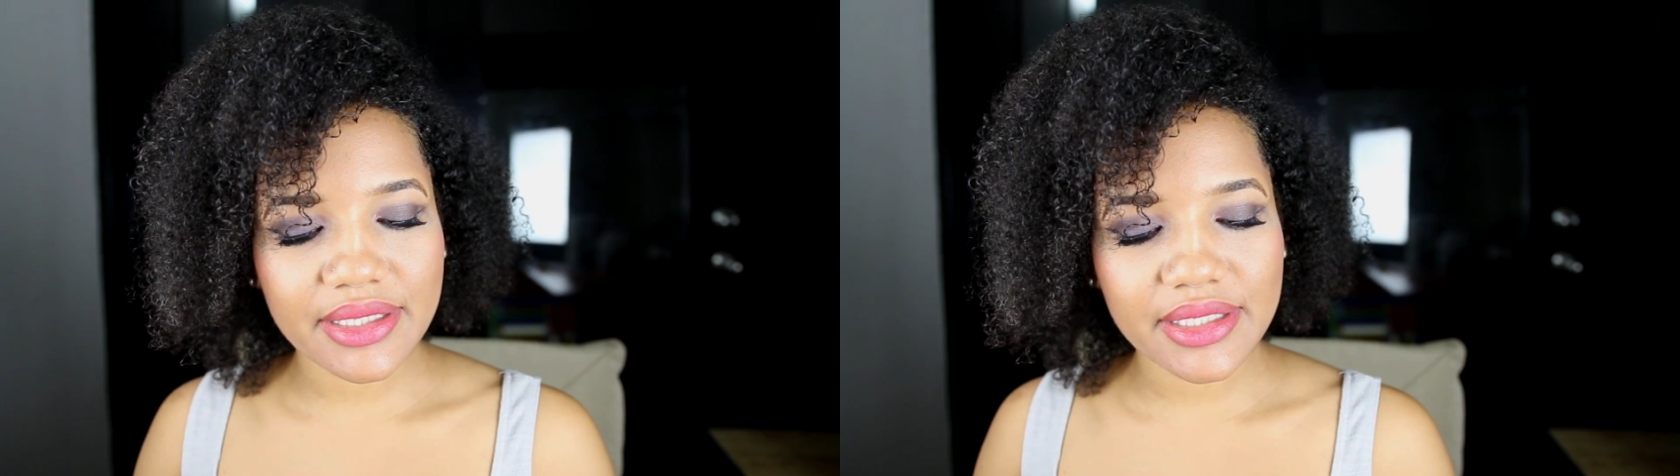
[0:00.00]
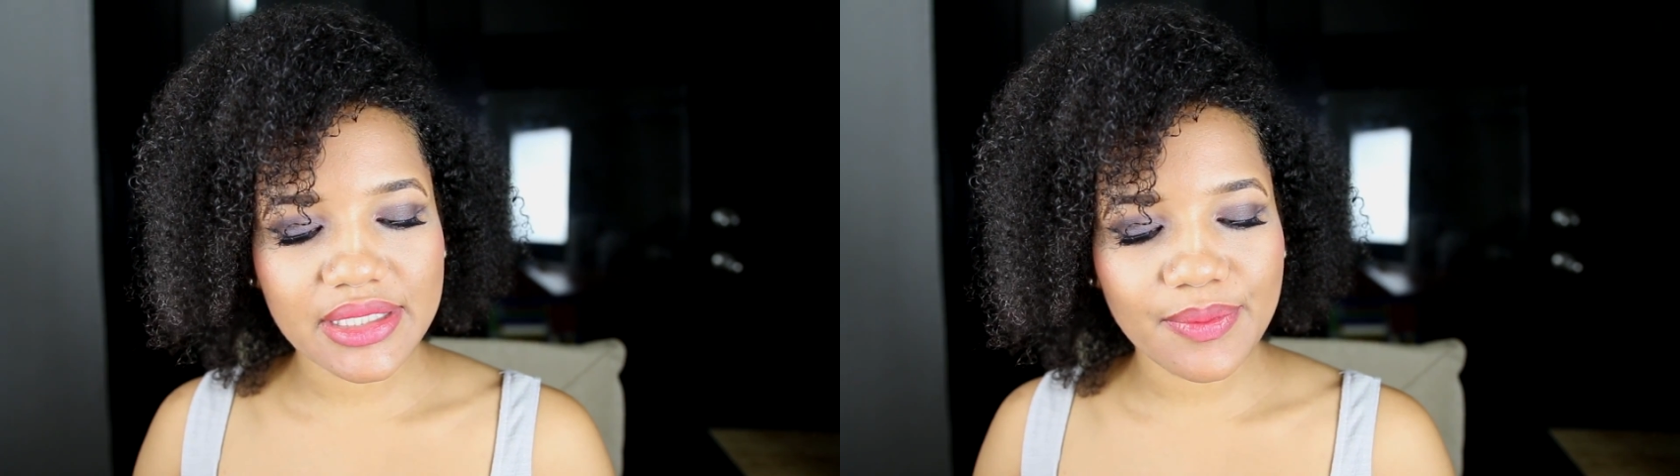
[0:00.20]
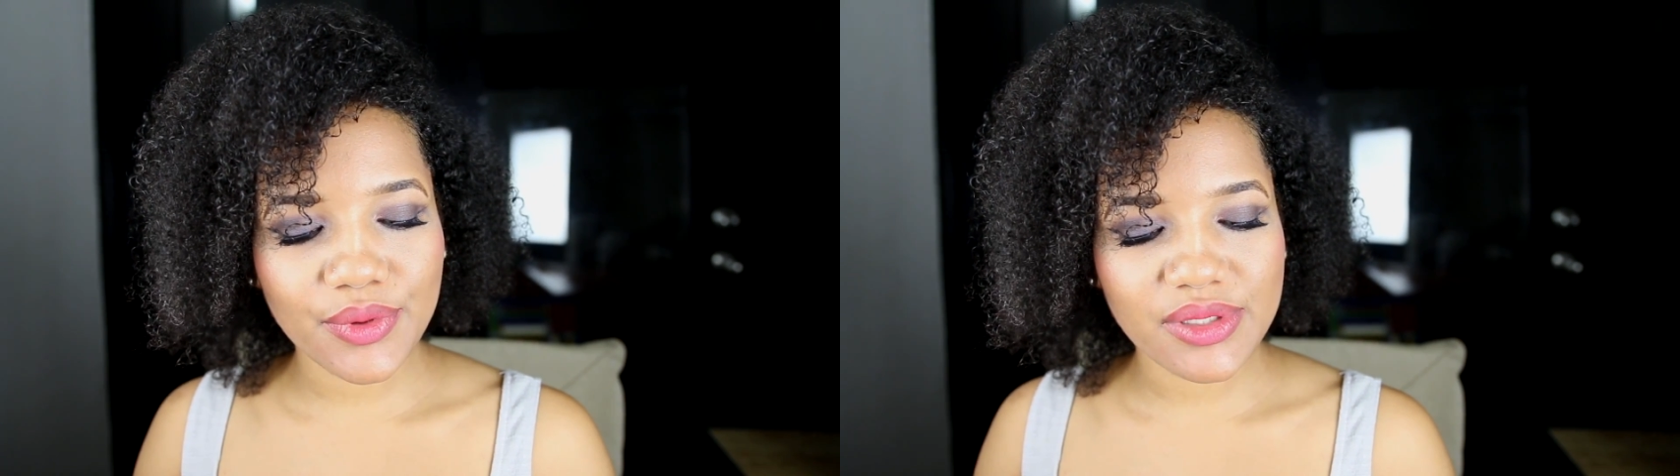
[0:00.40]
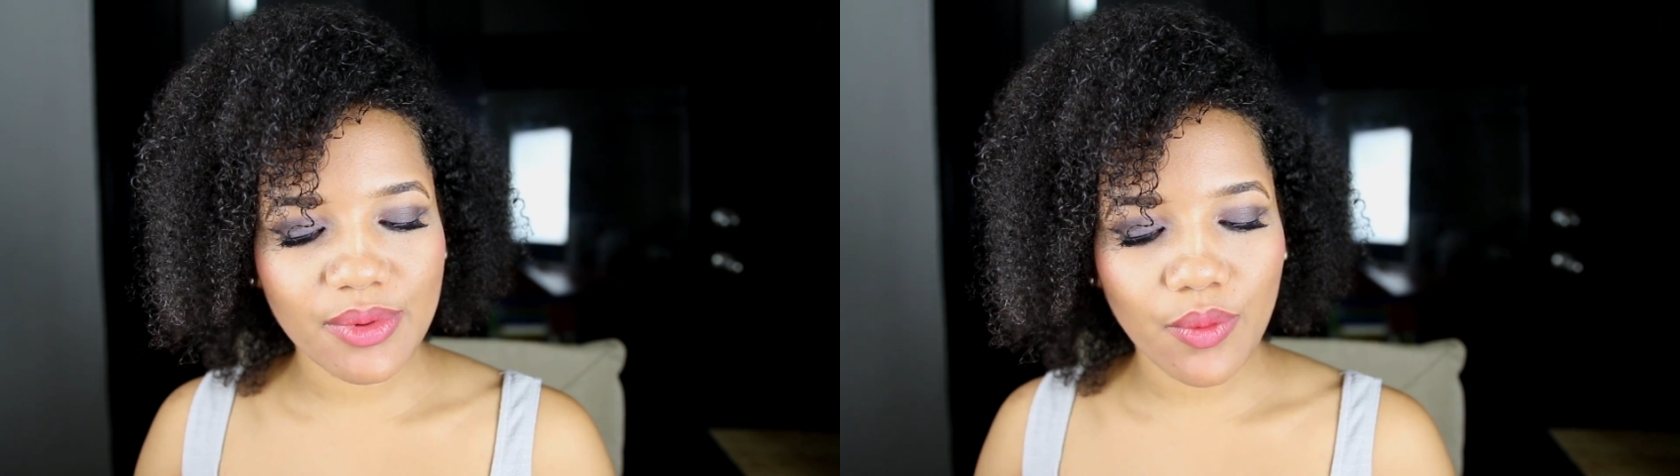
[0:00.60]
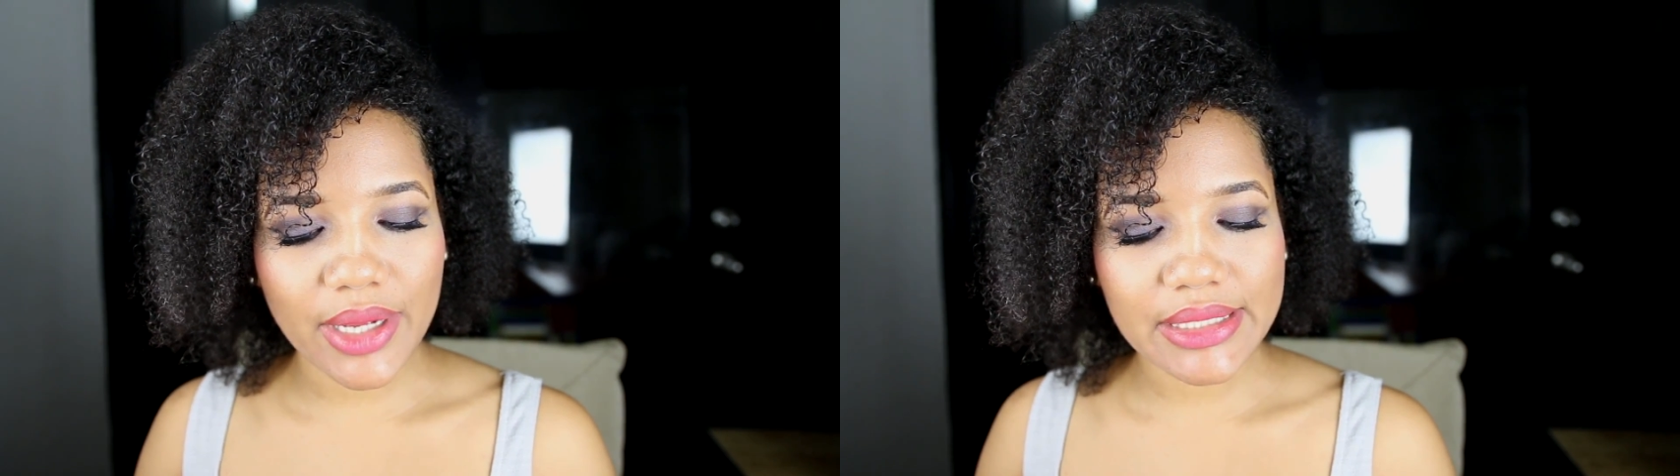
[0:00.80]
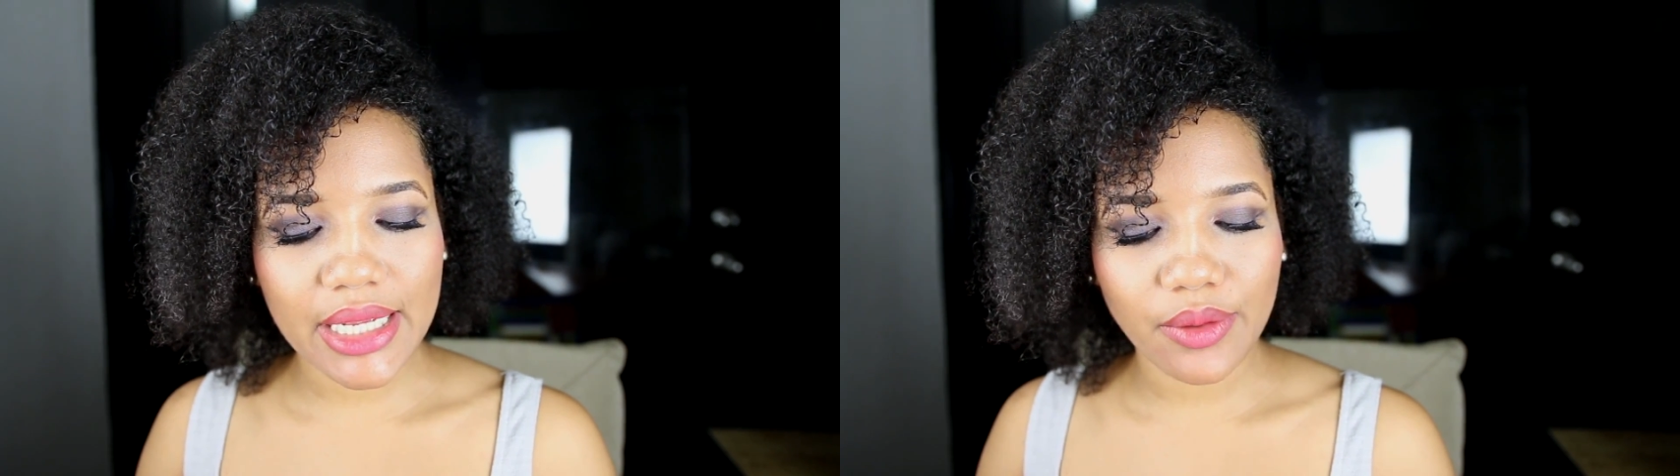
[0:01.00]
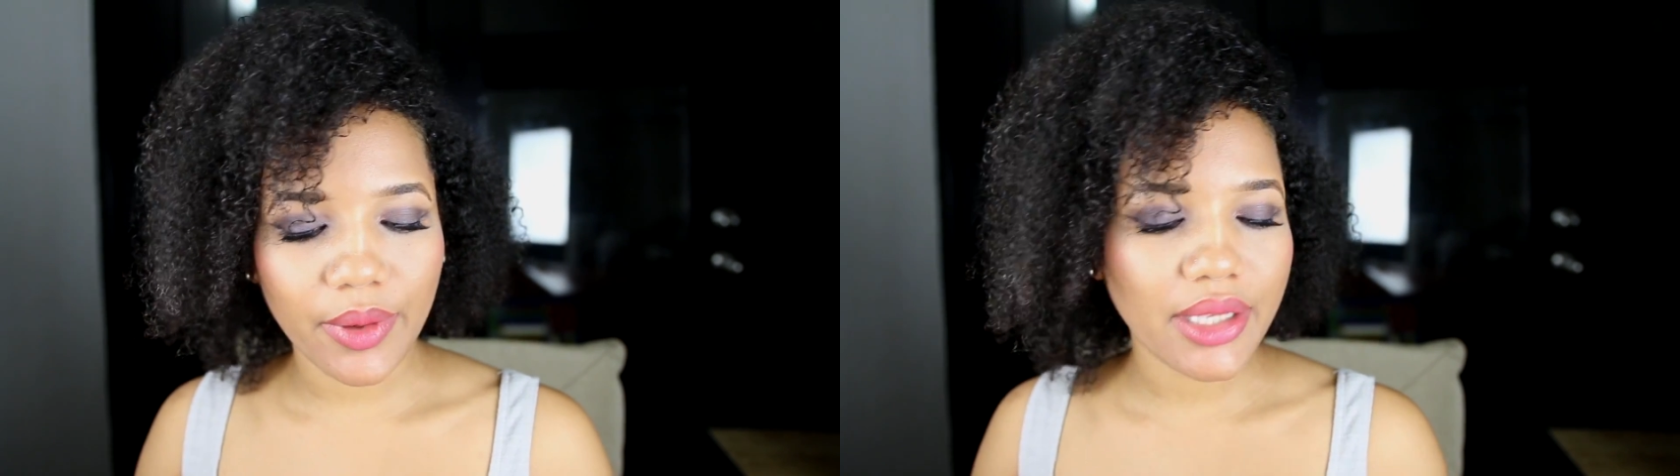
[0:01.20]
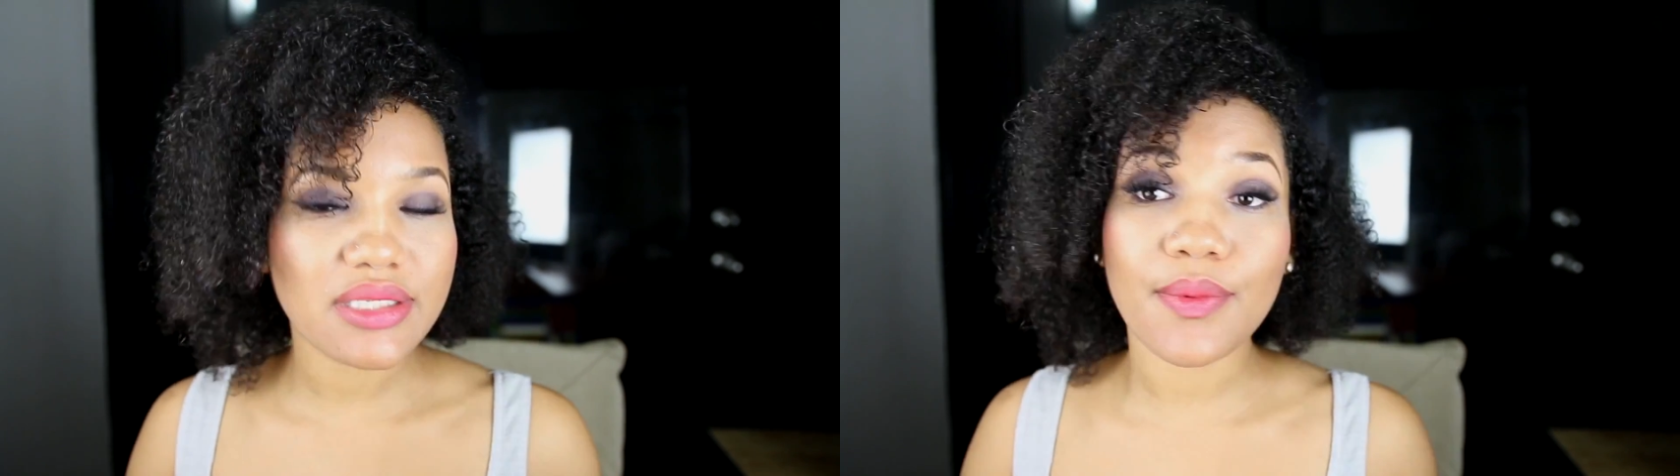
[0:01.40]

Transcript: it's supposed to be wet anyway,